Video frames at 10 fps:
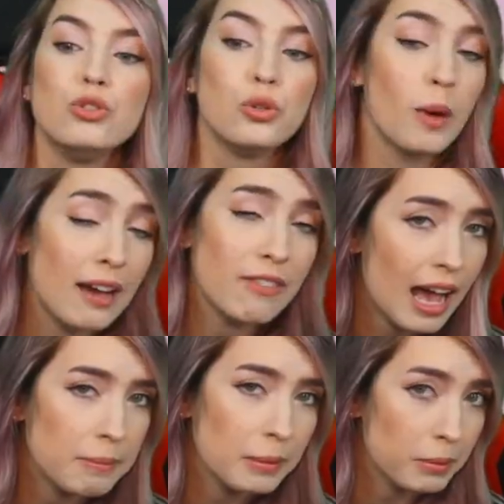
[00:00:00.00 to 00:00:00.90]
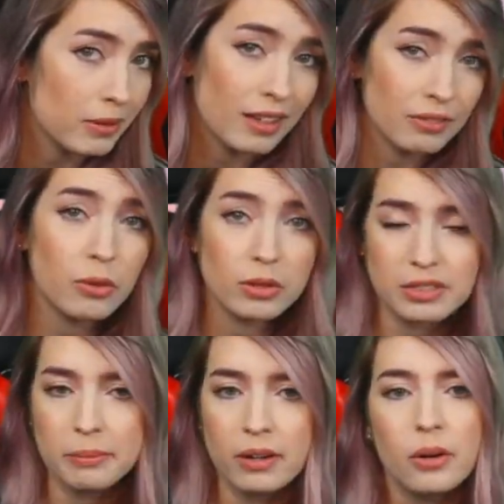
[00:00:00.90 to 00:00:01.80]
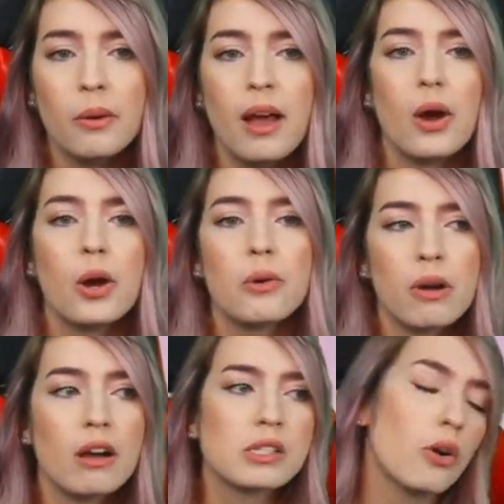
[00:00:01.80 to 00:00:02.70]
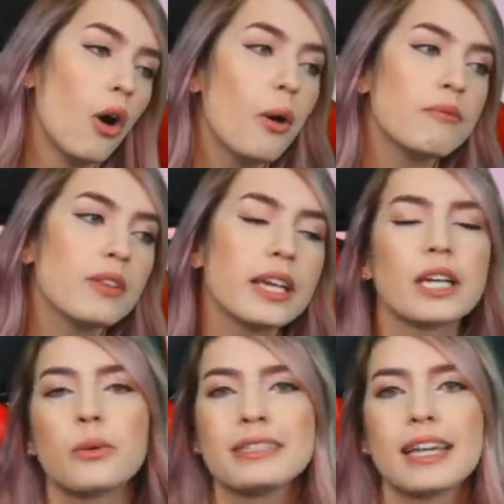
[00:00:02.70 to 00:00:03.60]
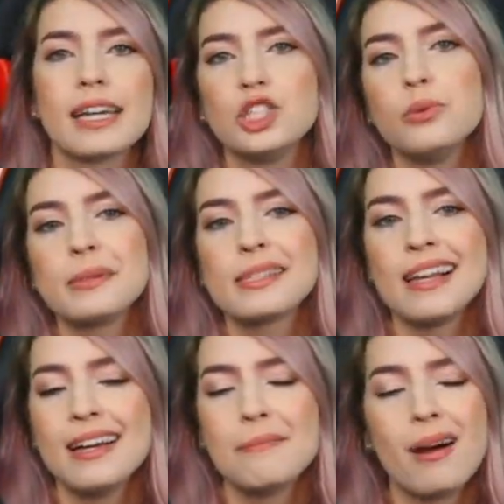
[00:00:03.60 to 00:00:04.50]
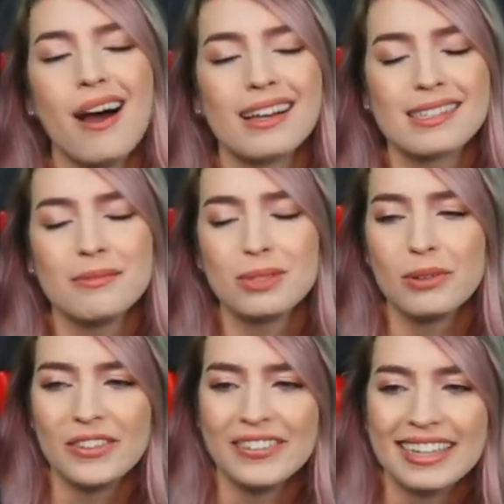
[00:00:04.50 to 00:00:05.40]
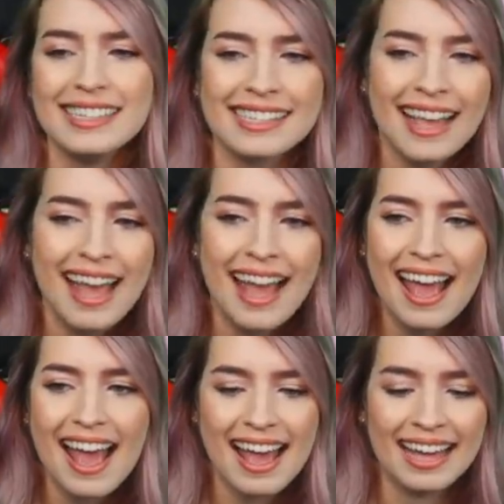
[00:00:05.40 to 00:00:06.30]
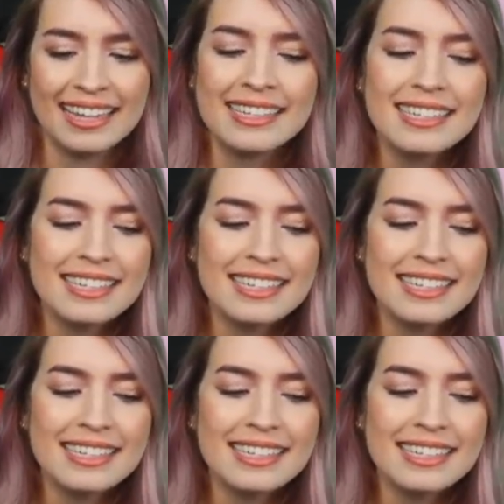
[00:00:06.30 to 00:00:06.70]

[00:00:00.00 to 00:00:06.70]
have a happy birthday for tomorrow. We're also hopefully going to get you some awesome new units, and